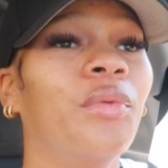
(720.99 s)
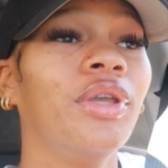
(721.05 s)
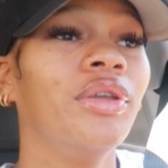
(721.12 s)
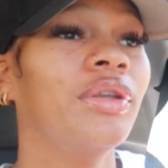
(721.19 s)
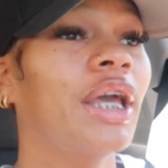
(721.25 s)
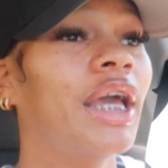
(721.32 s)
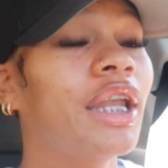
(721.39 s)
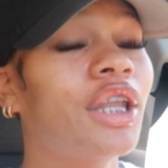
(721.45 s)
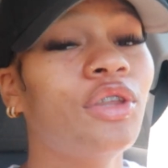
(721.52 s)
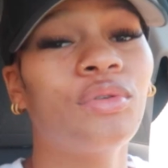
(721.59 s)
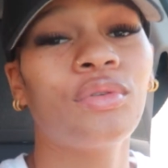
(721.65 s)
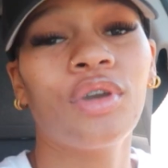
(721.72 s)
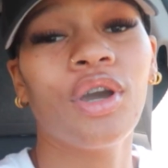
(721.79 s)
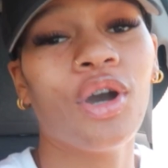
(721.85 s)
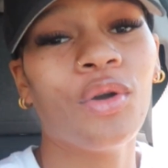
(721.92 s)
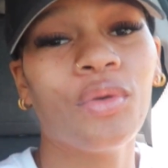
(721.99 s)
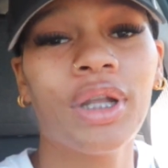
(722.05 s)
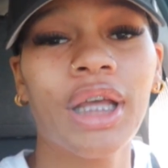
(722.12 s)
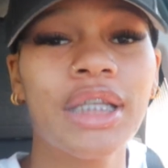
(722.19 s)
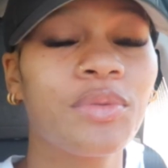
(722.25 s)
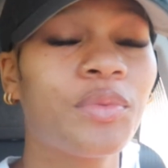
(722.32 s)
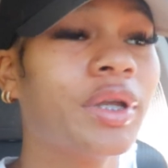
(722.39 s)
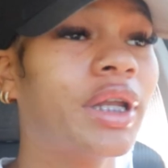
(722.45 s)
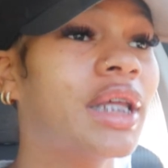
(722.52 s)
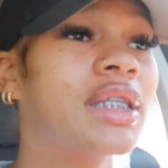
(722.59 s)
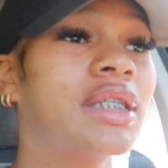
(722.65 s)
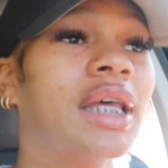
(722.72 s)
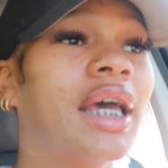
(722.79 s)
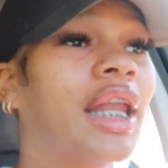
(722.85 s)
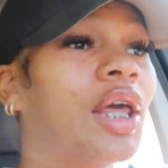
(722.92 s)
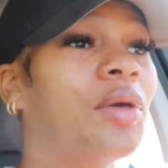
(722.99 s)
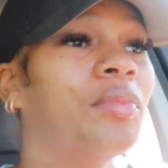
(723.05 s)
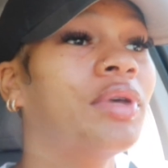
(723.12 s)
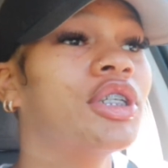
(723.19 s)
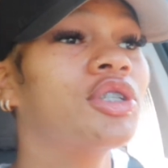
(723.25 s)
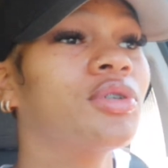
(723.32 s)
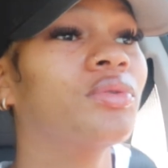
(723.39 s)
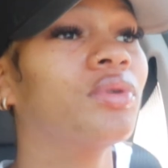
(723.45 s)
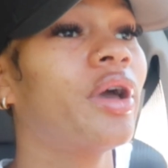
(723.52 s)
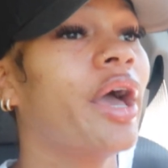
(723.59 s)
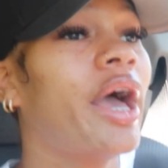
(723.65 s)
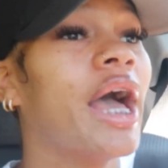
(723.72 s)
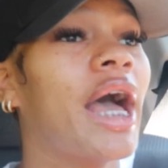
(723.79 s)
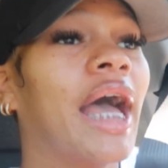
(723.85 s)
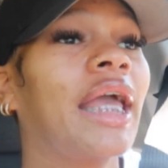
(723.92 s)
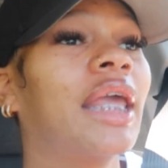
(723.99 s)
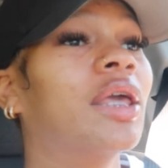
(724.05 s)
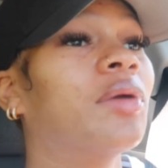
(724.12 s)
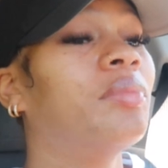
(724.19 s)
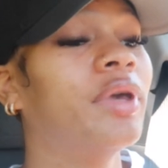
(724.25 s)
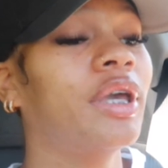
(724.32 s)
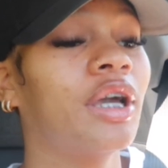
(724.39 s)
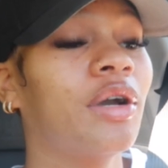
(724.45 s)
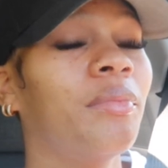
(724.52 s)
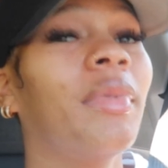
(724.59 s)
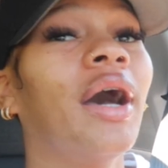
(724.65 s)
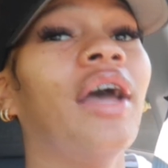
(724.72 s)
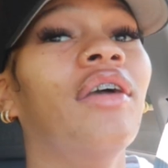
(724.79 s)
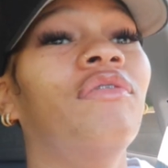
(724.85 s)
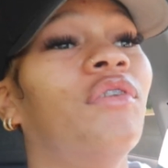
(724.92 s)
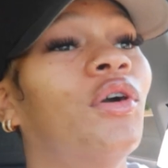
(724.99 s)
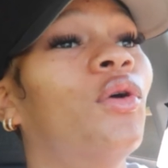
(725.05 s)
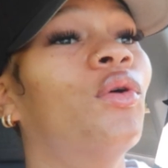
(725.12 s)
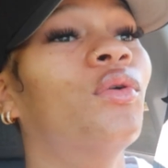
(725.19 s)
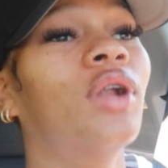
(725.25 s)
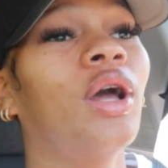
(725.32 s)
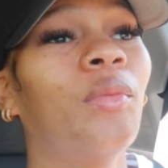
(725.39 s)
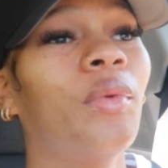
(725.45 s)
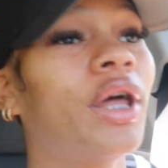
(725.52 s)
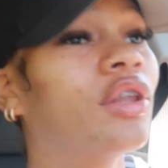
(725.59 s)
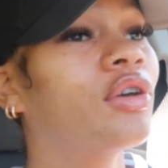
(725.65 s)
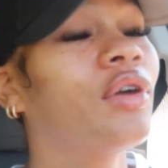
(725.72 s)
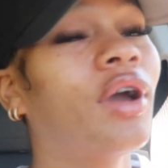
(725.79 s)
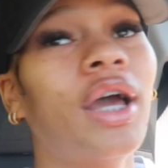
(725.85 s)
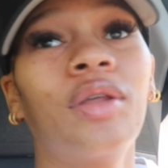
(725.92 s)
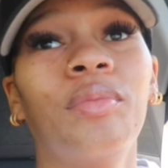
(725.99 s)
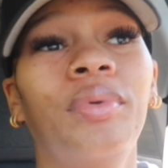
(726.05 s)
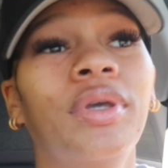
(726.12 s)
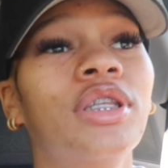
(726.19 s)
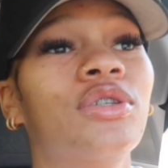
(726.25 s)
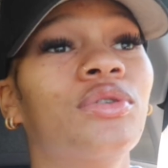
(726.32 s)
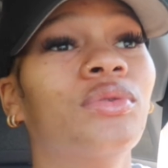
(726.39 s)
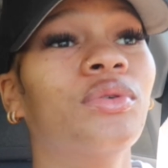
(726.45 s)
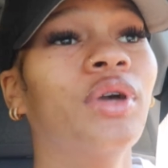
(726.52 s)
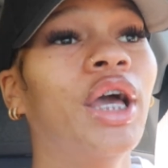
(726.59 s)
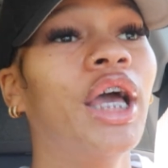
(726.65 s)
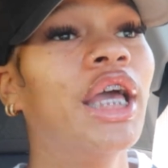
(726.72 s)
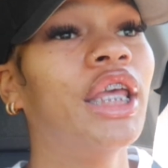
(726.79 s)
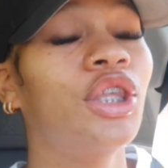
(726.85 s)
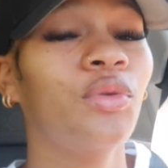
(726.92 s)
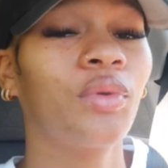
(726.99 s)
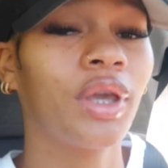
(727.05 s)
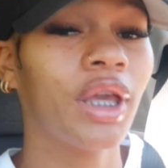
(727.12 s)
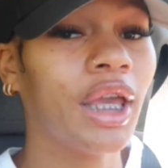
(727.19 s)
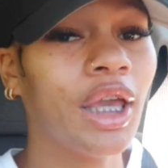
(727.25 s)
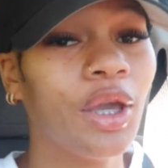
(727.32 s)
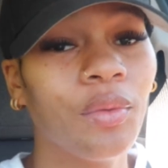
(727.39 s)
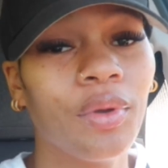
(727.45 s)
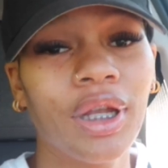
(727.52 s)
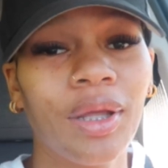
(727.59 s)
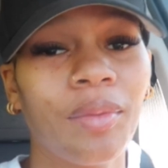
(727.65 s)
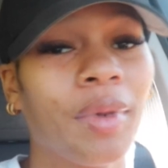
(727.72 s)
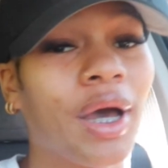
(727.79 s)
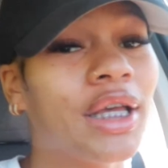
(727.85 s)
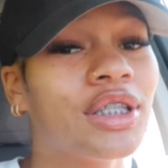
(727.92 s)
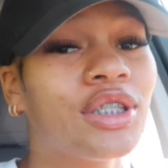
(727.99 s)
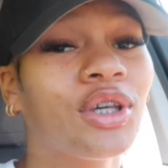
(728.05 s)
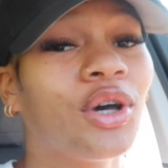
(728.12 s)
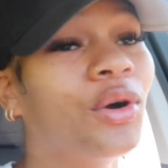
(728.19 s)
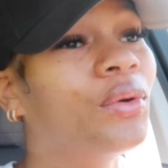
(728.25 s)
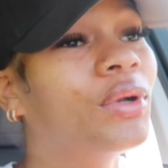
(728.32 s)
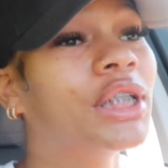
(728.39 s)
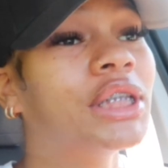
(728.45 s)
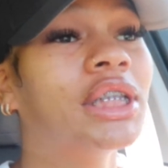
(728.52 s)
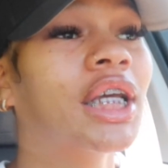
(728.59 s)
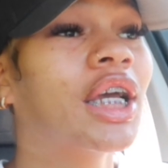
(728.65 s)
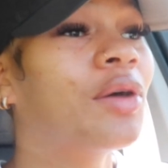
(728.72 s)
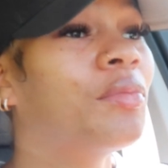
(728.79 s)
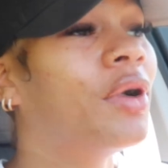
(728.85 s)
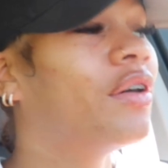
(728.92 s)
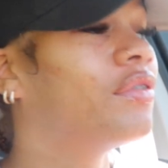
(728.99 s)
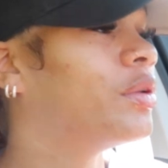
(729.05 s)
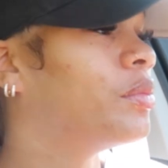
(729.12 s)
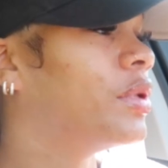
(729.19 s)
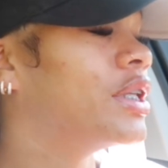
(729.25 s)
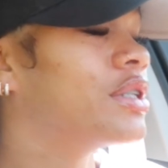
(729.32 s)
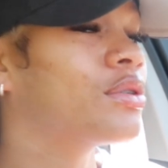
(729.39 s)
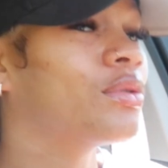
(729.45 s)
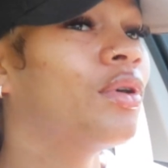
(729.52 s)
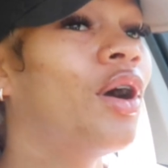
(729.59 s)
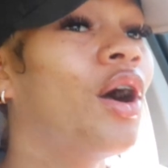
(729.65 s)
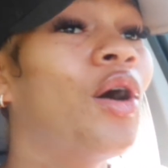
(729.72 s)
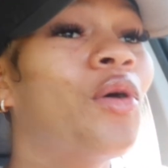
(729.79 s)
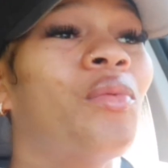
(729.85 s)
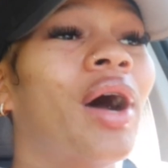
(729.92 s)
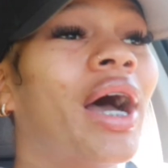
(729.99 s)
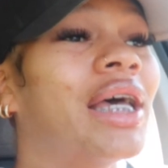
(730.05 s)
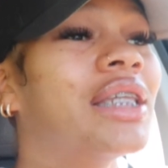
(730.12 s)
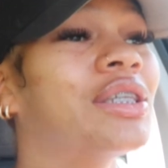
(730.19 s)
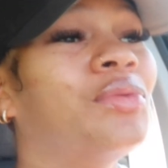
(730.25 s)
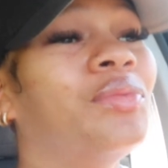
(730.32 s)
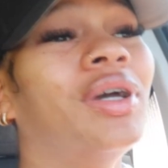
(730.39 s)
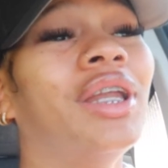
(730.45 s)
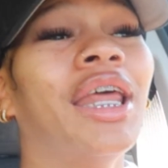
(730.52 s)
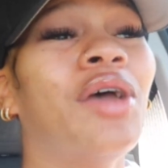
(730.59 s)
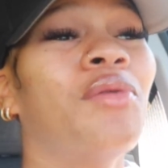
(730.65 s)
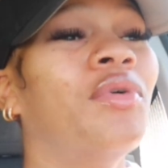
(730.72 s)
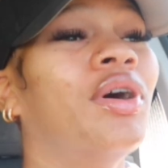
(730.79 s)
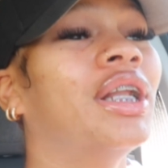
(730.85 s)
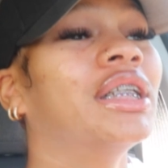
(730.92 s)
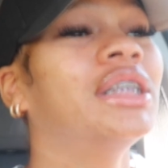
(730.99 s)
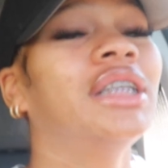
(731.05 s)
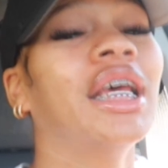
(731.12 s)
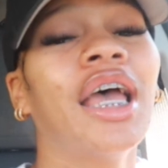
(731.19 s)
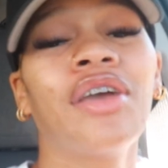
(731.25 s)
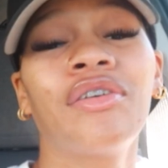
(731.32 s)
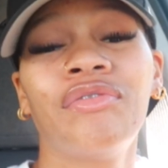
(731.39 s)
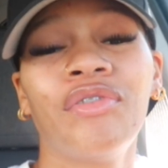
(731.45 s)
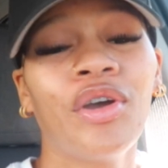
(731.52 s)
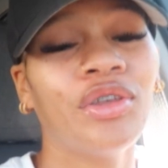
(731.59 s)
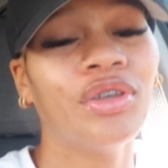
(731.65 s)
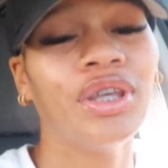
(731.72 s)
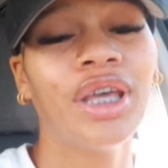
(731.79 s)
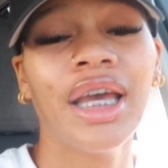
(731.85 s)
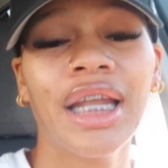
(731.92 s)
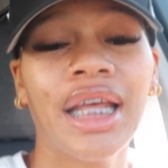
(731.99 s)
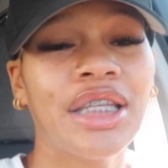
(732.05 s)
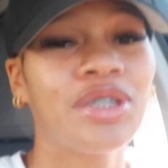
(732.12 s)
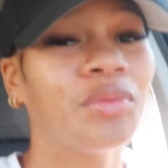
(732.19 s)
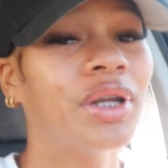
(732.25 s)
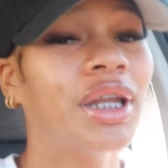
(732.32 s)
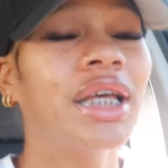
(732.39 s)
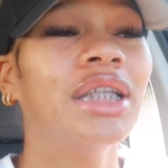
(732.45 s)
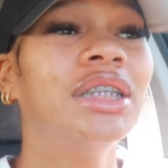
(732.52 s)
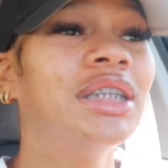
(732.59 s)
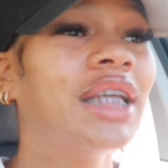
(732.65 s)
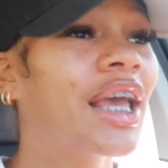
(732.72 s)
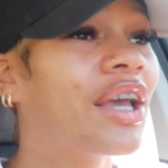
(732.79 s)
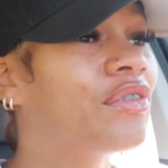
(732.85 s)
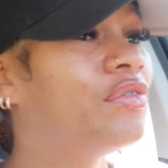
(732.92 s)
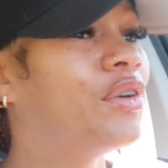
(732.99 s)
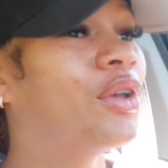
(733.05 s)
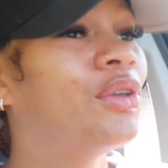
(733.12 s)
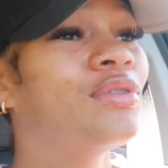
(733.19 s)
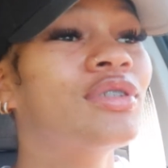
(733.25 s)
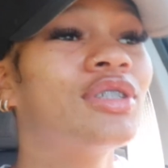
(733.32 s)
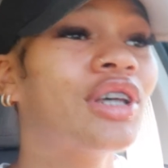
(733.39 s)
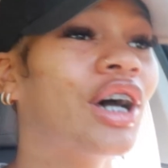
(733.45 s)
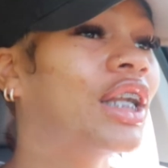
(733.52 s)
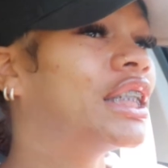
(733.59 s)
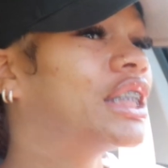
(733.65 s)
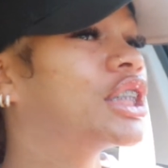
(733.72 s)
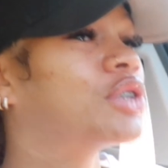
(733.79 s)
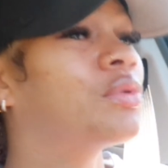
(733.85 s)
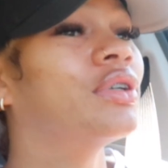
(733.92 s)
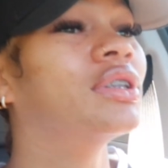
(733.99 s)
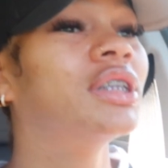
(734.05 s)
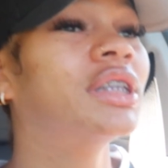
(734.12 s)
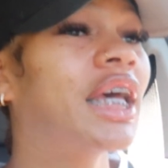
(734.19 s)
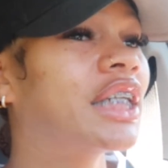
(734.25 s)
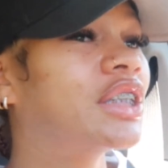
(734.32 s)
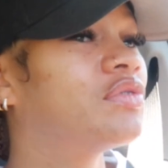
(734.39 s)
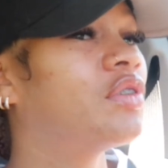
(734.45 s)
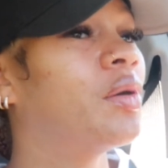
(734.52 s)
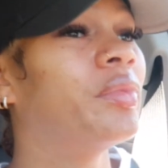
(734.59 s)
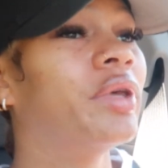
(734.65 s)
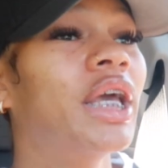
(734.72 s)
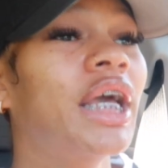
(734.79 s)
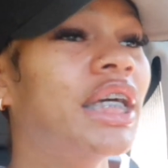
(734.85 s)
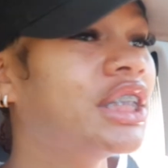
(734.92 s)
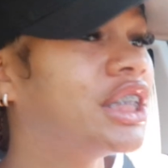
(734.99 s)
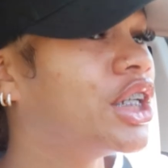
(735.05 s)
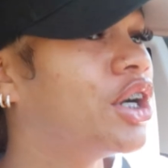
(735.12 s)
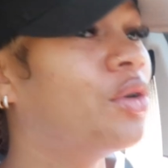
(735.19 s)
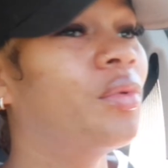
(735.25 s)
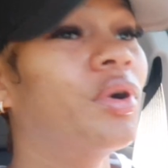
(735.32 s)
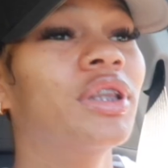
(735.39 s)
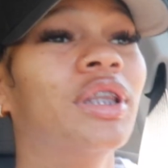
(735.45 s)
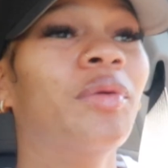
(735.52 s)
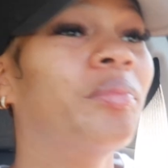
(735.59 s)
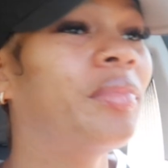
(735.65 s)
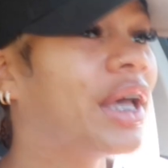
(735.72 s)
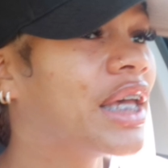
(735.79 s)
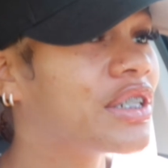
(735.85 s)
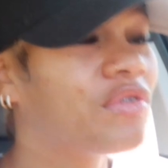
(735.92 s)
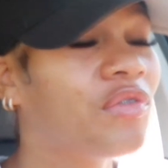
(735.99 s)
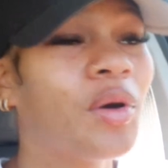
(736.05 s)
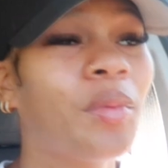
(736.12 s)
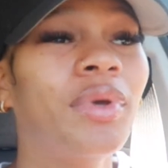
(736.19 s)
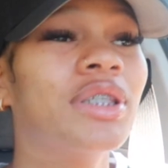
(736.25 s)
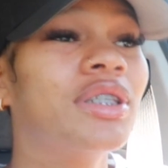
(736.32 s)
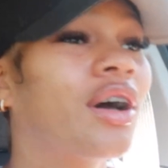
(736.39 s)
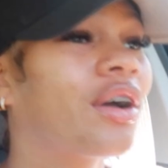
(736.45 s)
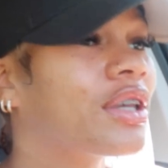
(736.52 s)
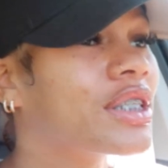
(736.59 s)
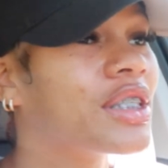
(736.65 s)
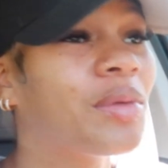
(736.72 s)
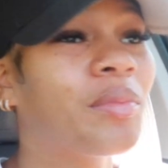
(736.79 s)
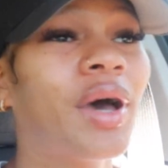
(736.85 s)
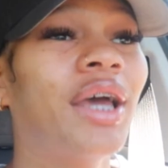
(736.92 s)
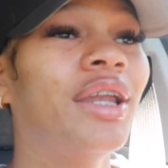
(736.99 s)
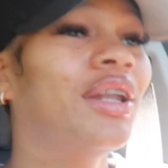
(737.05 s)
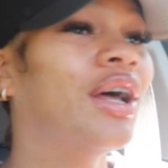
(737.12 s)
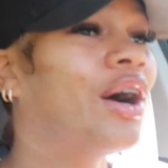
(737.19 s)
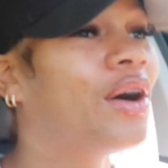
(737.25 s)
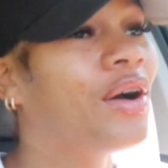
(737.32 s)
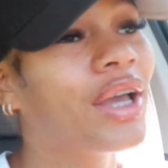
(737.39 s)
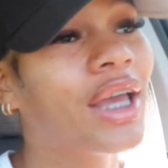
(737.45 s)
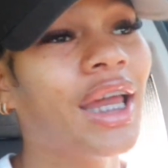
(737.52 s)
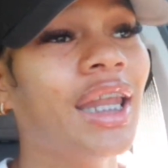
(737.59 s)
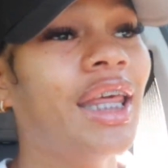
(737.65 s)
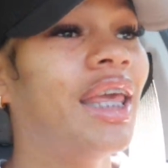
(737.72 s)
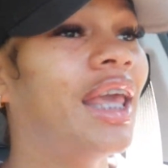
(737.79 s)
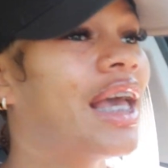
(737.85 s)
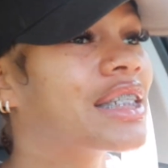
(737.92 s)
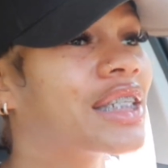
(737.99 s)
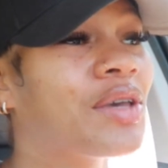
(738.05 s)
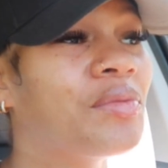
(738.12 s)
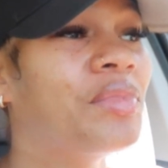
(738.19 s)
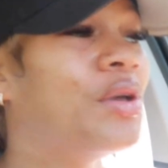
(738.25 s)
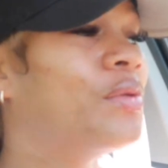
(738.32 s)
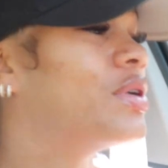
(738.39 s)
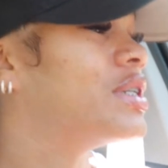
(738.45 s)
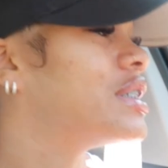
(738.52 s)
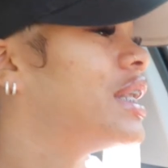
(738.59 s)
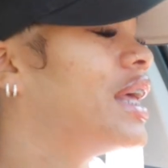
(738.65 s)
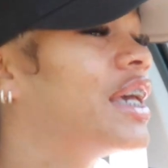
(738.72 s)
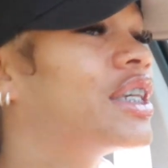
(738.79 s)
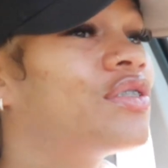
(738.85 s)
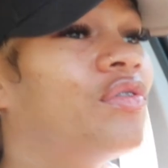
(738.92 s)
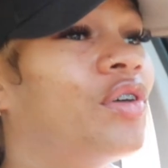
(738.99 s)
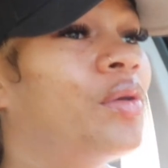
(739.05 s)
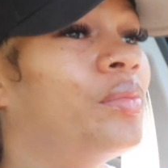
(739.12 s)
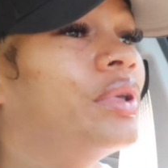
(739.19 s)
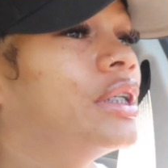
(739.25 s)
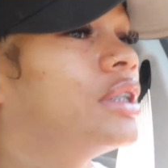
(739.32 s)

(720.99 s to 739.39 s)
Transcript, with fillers: and when you dead and you gone, that's when they say they miss you. I can't pick up my phone, I'd rather grab a pencil. And you can hear it in my tone, let's take them off the menu. Why is it when they wanna check for you? Yeah, that's when they check for you. Shawty just want sex for me, she don't want the best for me. Talking to my dog and he asking me what's next for me.